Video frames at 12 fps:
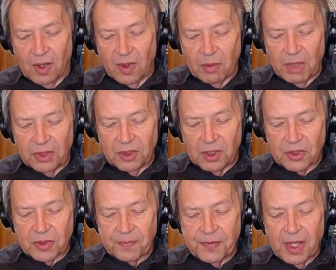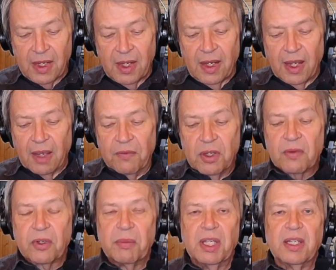in a situation where you
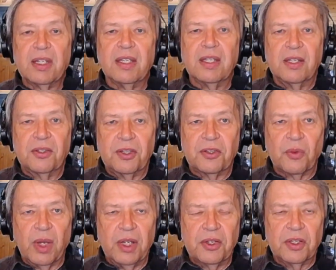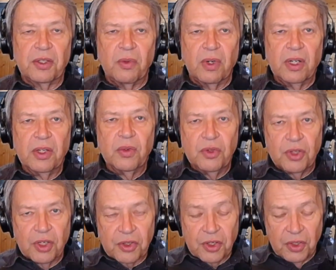just knew, you absolutely,
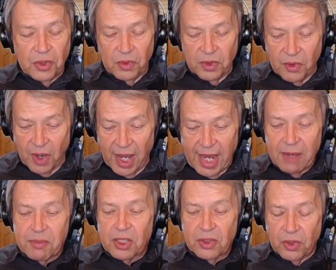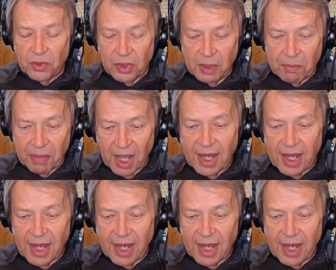positively knew that there was somebody